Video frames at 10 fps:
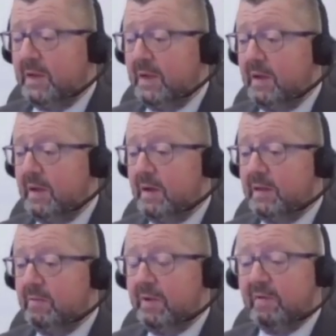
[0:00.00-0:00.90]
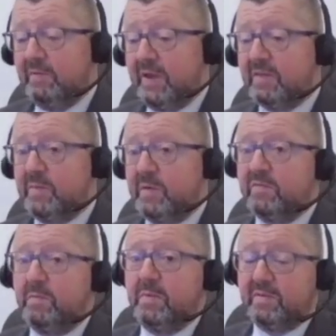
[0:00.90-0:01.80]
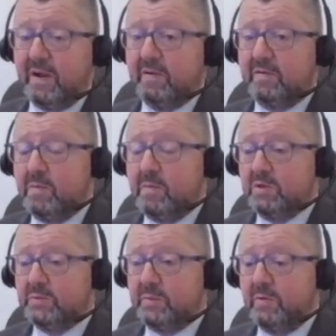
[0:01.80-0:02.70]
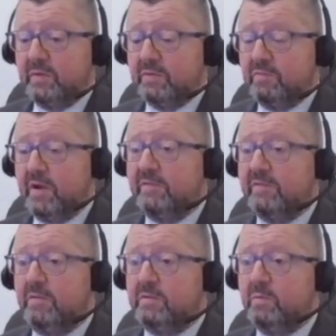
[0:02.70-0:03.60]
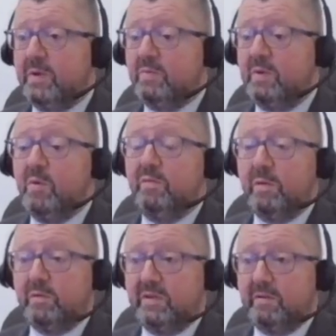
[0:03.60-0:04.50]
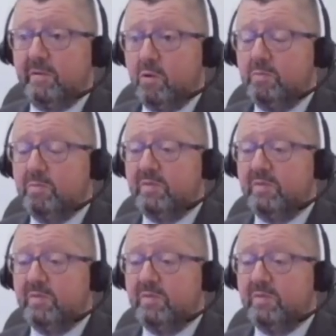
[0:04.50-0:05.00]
I.e., we have experts from the start of the mortgage process right through to when we move you into your home.